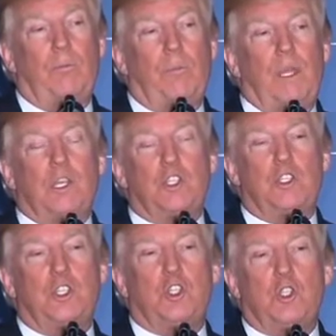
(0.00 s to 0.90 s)
And it's
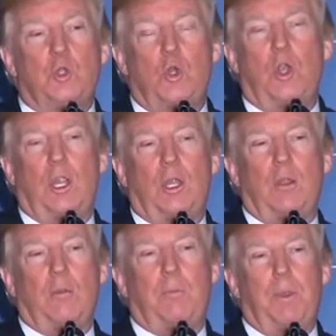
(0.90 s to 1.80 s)

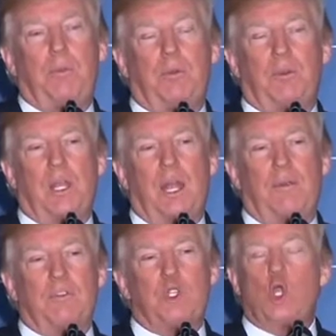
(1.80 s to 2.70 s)
destroying people's
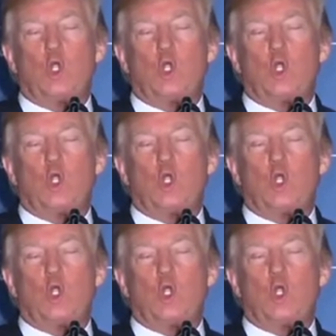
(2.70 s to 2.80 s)
lives,